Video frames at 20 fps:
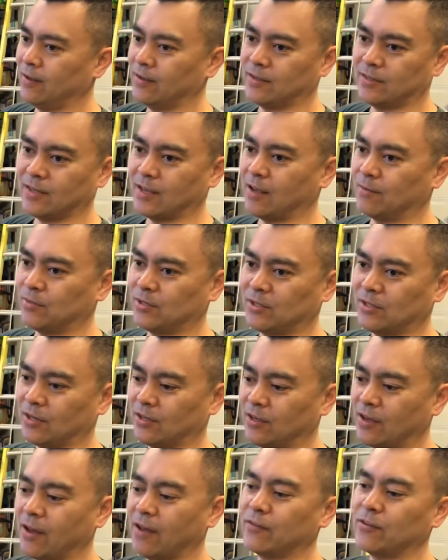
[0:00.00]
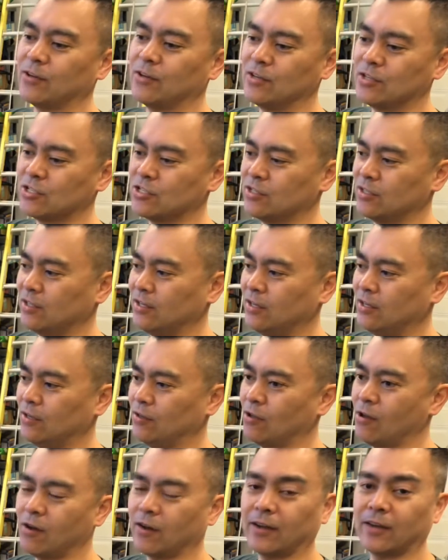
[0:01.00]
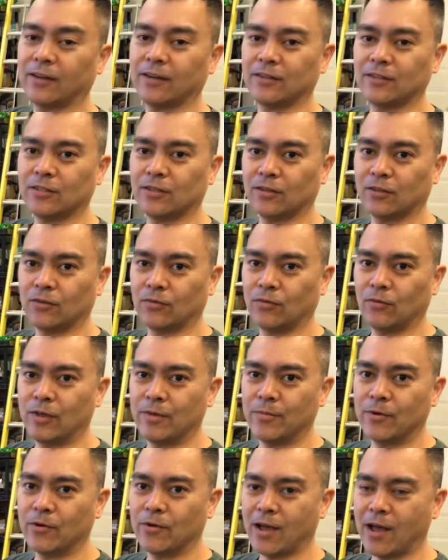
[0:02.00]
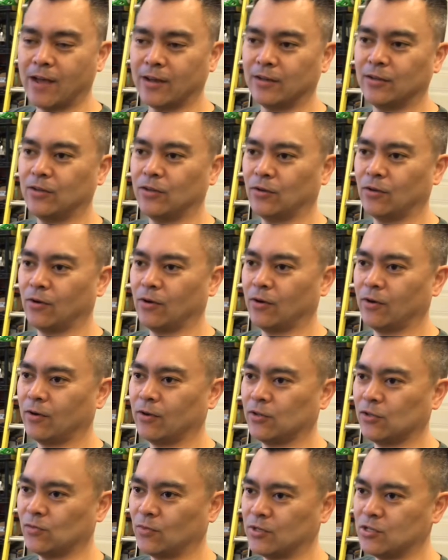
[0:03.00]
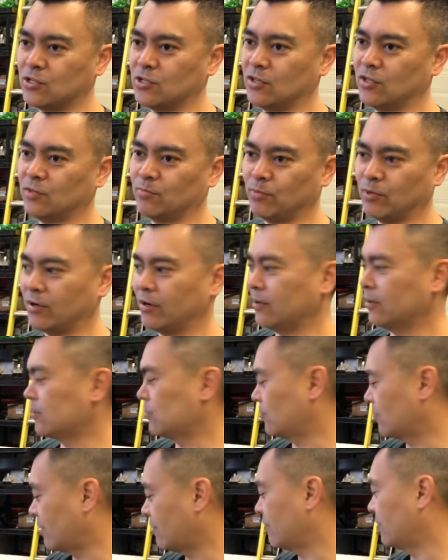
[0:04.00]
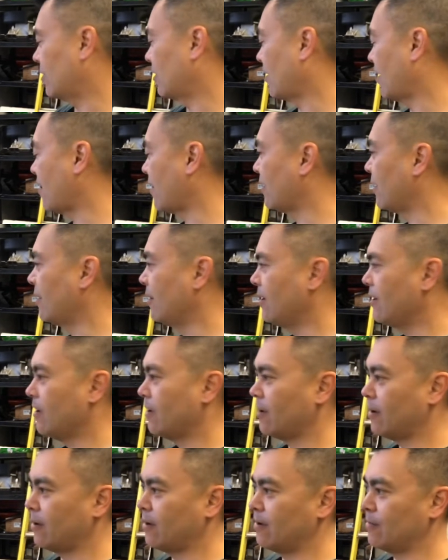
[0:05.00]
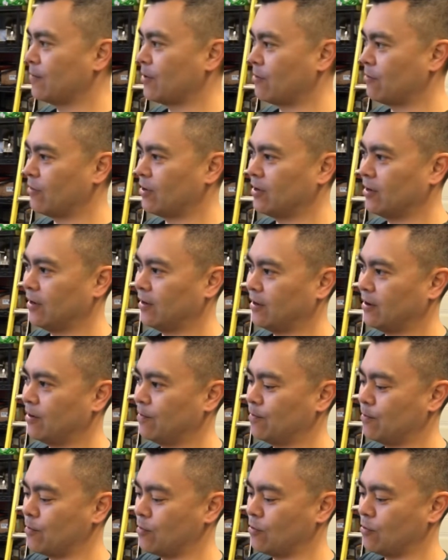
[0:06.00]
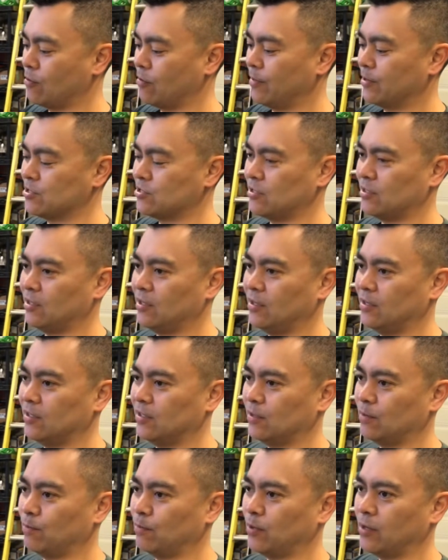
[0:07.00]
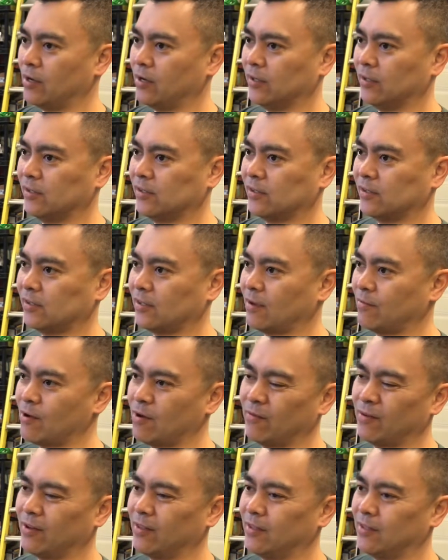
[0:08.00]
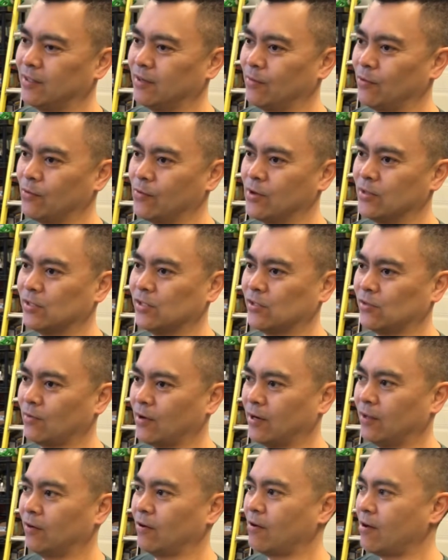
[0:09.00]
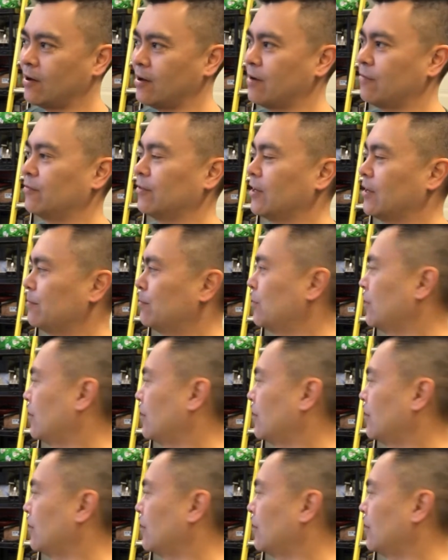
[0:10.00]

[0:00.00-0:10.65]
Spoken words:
Samsung, you have to initially log into Wemo, add your switches, plugs, whatever you got. I'm running a whole bunch of these plugs. I'm not running the dimmer ones, just regular on-off light